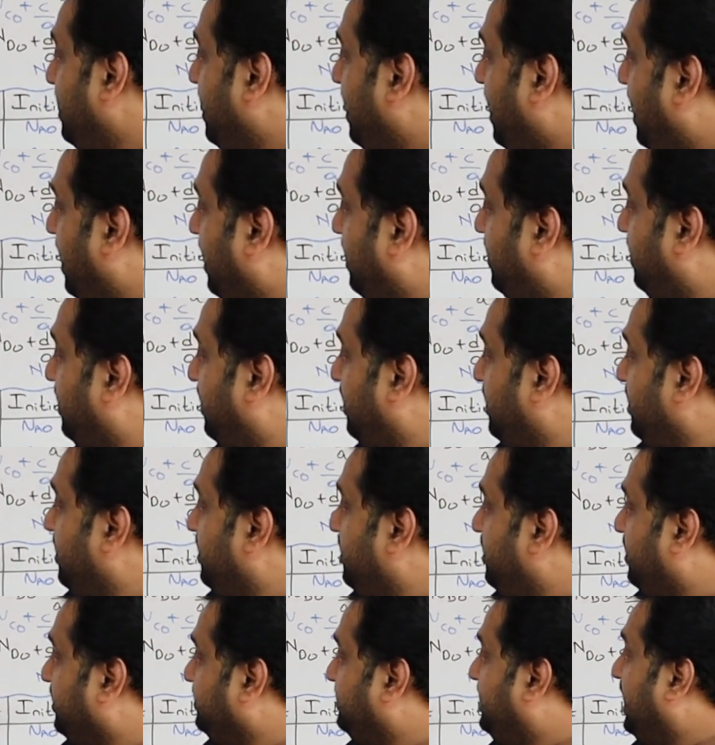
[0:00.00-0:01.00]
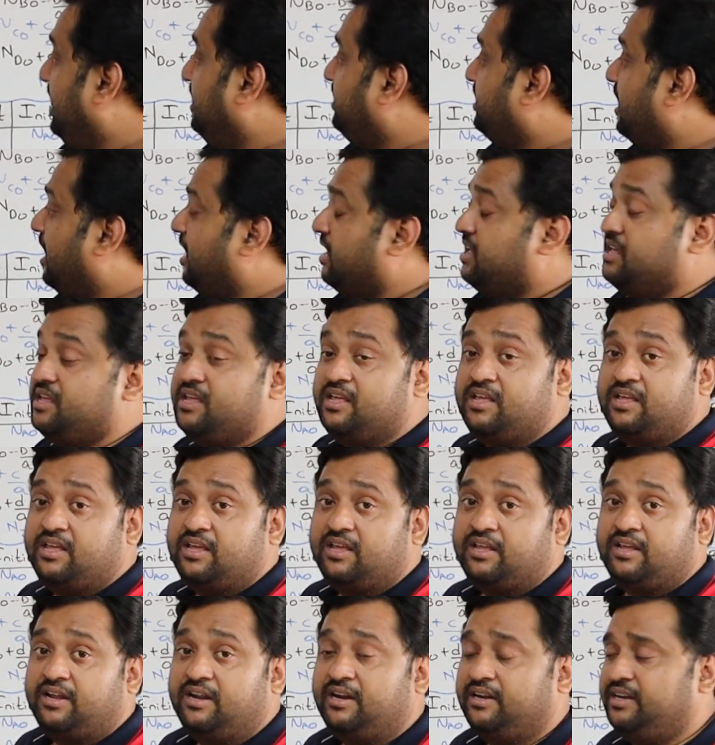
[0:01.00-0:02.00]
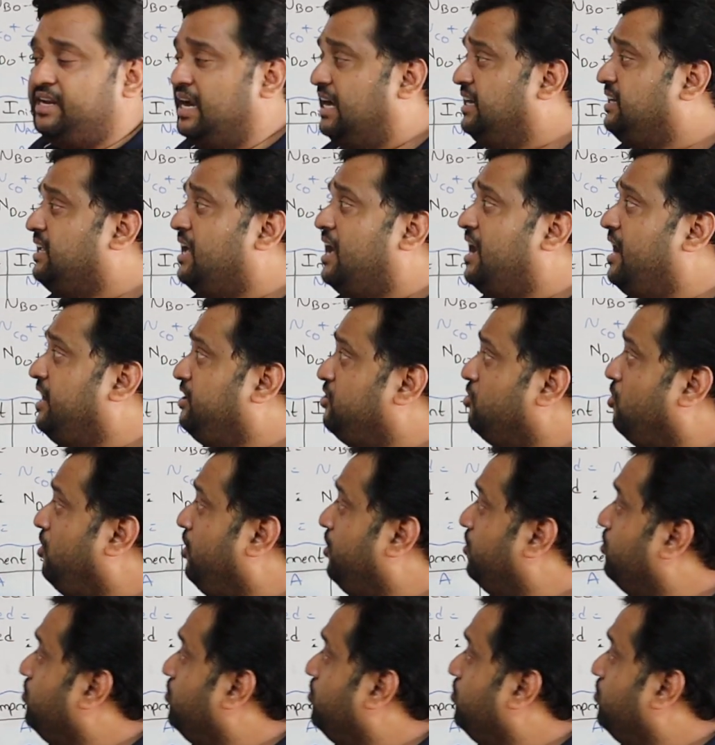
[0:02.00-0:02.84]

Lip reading: And delta I told